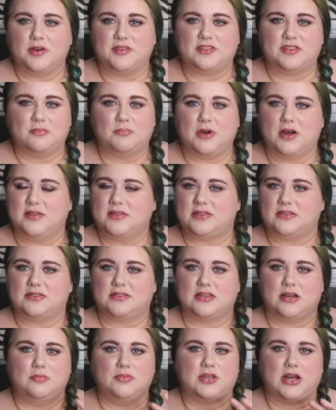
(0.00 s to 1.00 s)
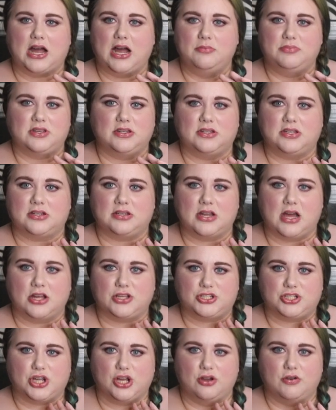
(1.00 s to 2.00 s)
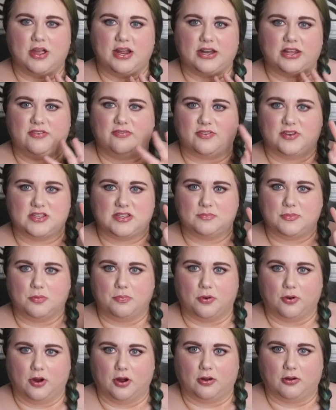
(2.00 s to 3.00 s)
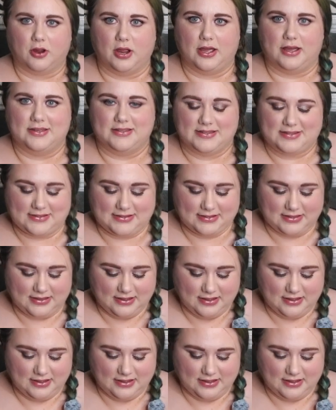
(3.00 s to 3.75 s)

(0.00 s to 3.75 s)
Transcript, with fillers: month to month, sometimes it did not show any visible progress.